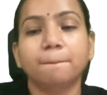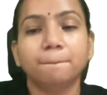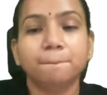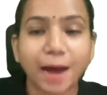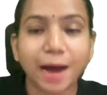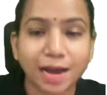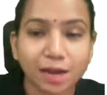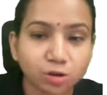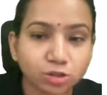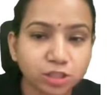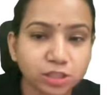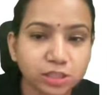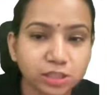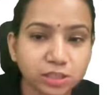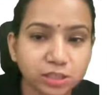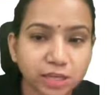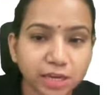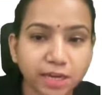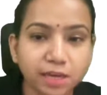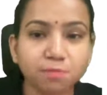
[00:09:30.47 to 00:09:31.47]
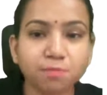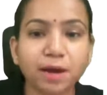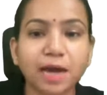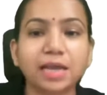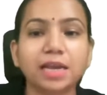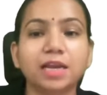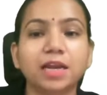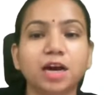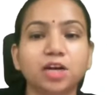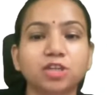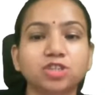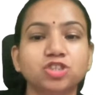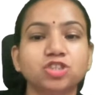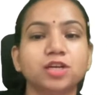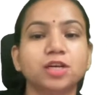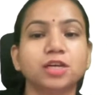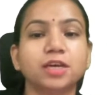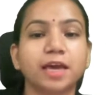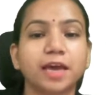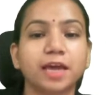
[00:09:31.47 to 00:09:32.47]
biology is taken by
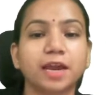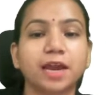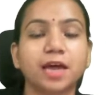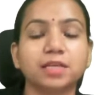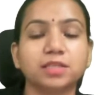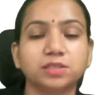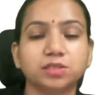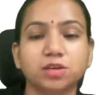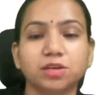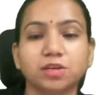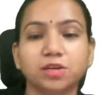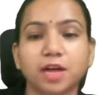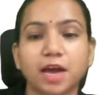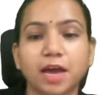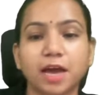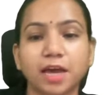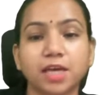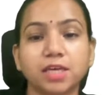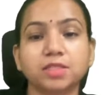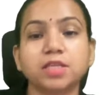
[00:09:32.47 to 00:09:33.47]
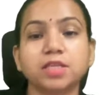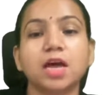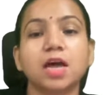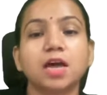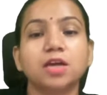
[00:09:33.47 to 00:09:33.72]
Lakshya Gera sir, guys.